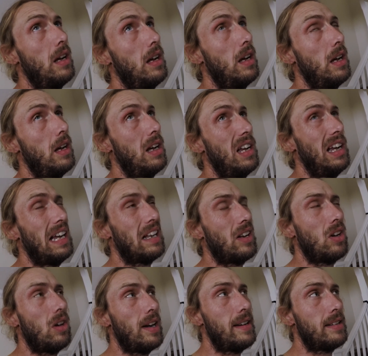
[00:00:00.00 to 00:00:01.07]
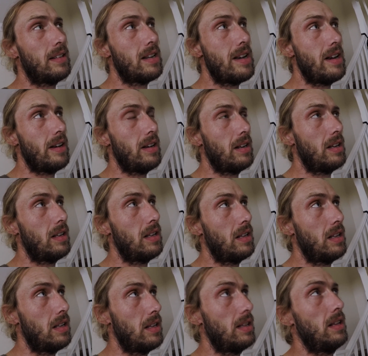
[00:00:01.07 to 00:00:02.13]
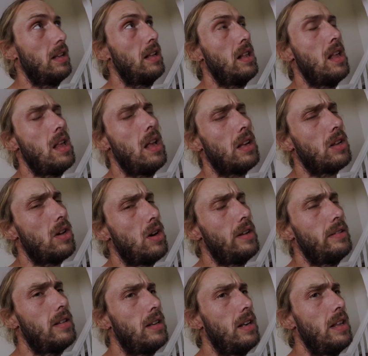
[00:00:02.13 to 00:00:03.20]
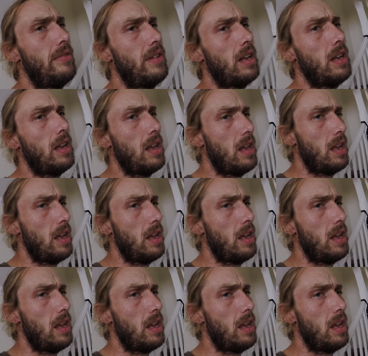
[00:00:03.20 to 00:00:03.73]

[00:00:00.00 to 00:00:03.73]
A guide to living